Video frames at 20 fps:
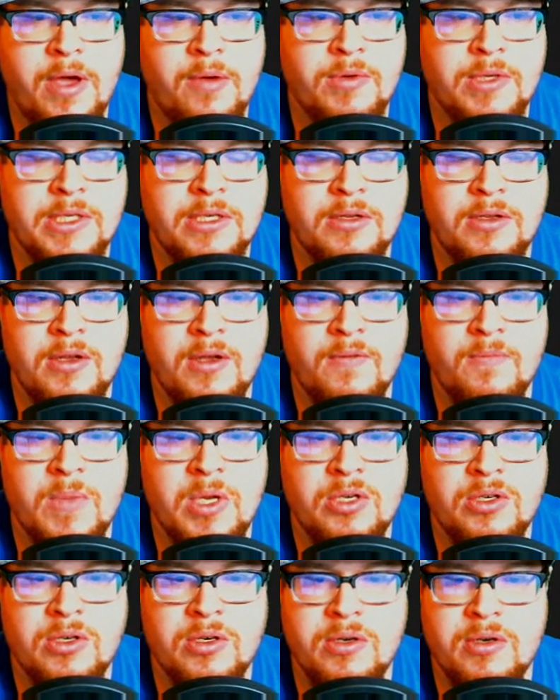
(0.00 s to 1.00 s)
was silly of me.
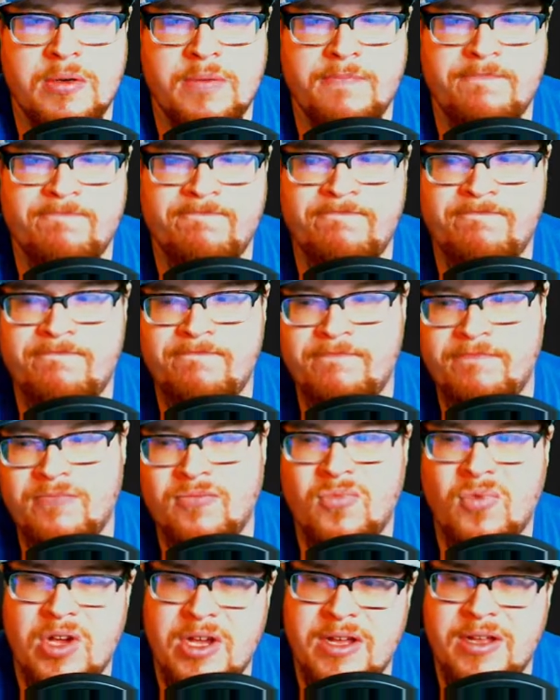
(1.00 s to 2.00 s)
Shouldn't... Mm,
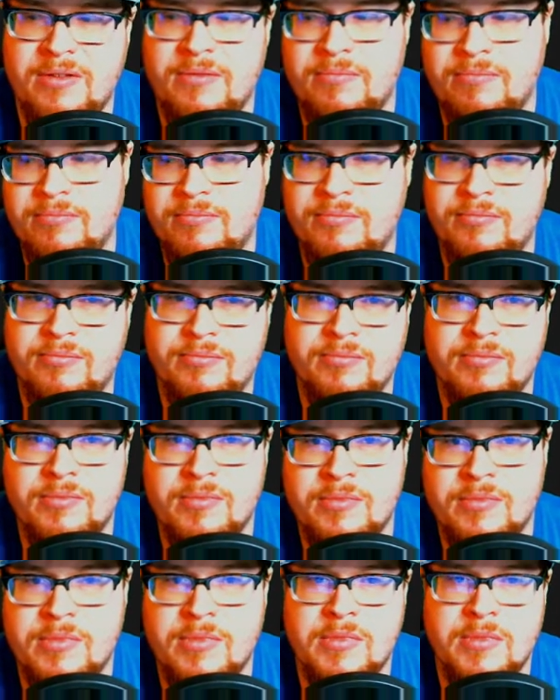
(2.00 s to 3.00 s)
well...
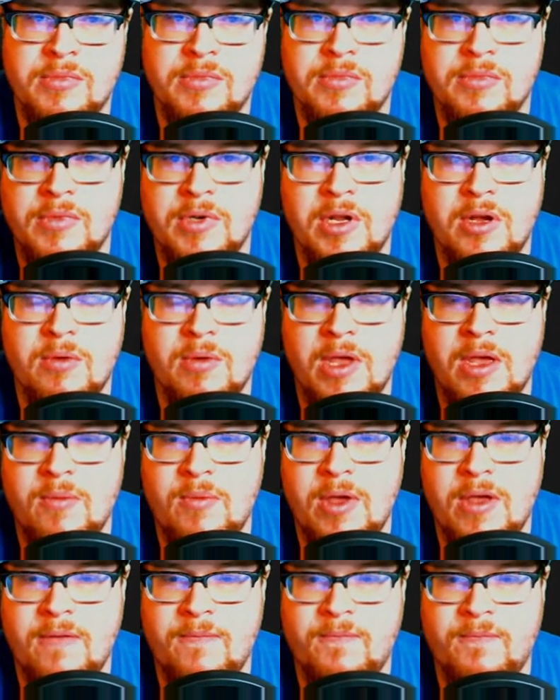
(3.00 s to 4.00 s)
No, we,
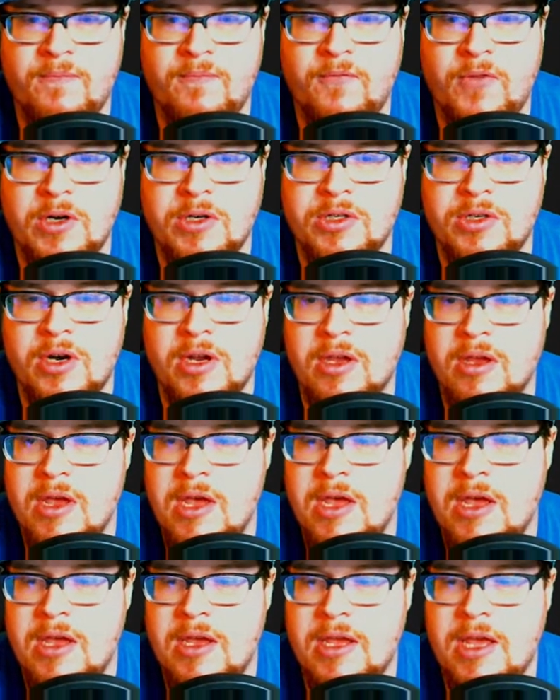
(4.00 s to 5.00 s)
we have First Strike.
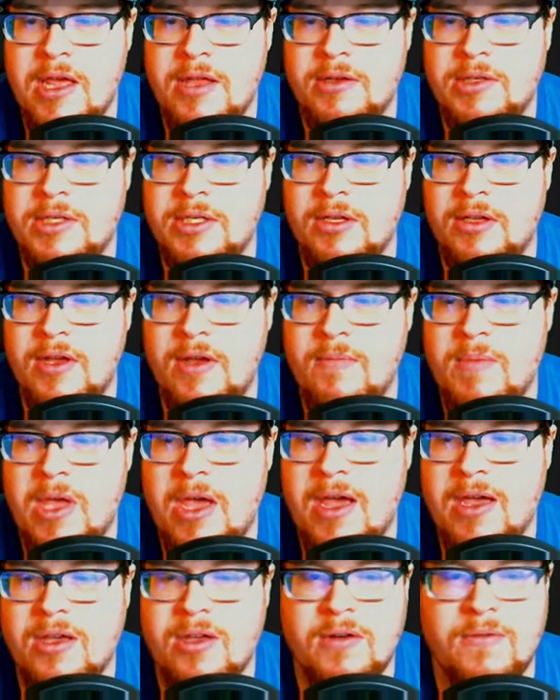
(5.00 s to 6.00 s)
Yeah, that was silly of me.
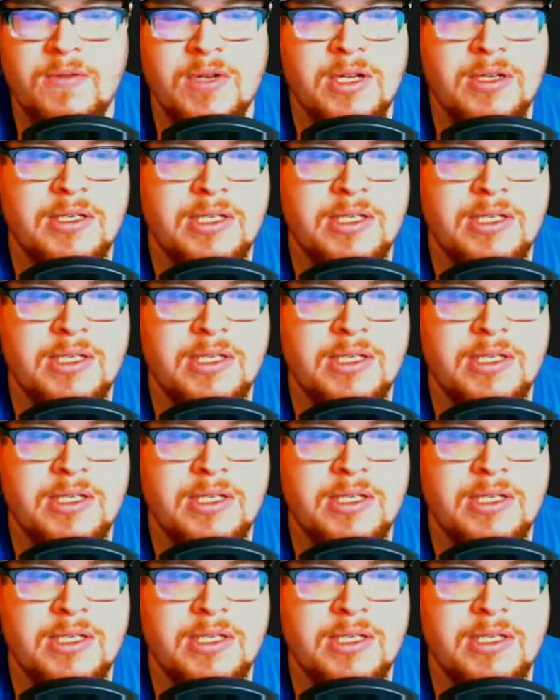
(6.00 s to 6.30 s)
I could have done